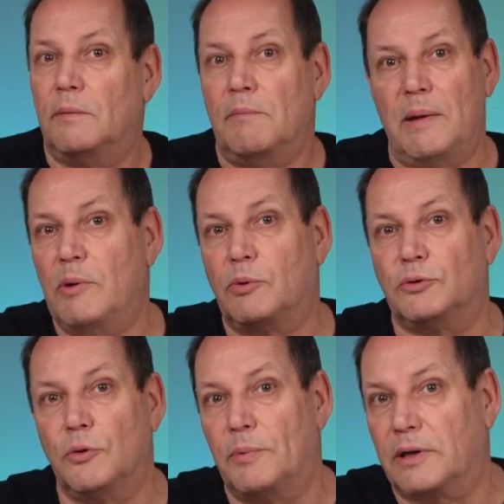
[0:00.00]
Maybe we'll
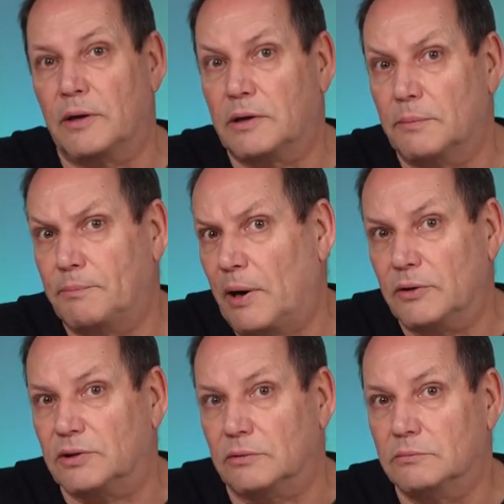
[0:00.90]
do a bit of a
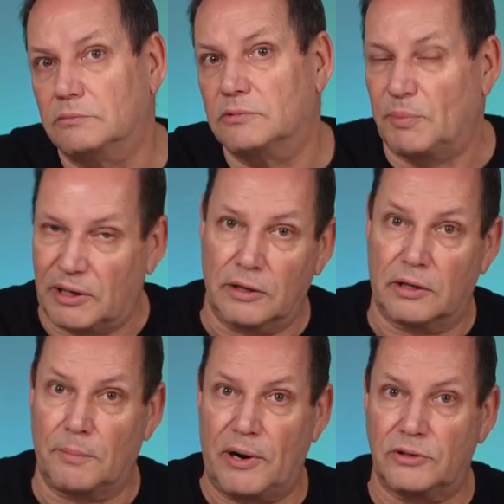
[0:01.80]
comparison. Speaking
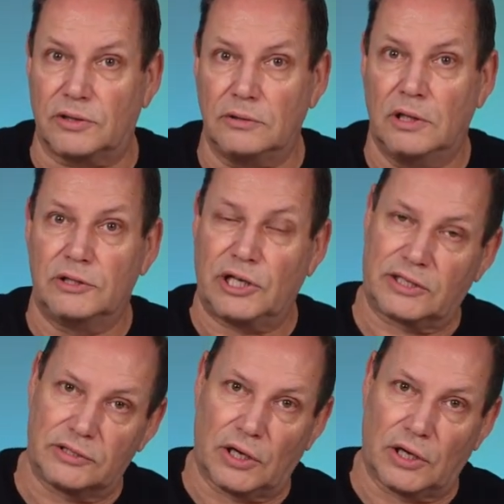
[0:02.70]
of comparison, check this